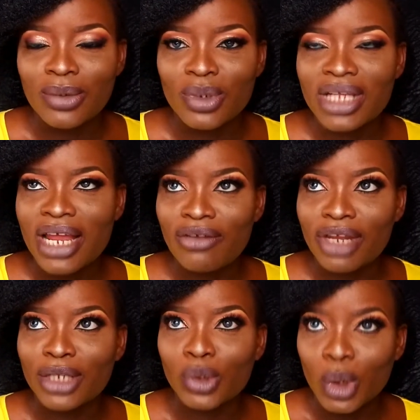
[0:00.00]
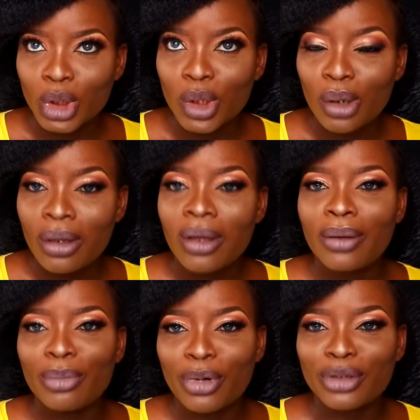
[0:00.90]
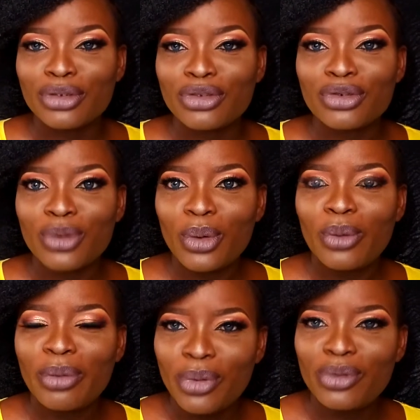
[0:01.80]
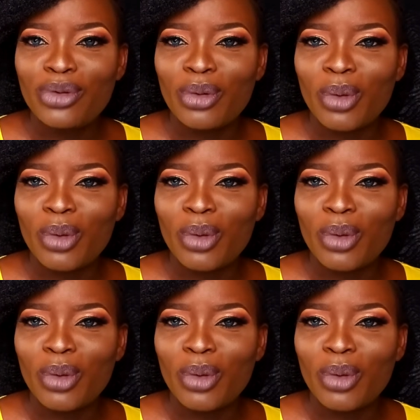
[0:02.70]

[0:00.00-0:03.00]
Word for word: It was kind of like torture, but you know, we pulled through.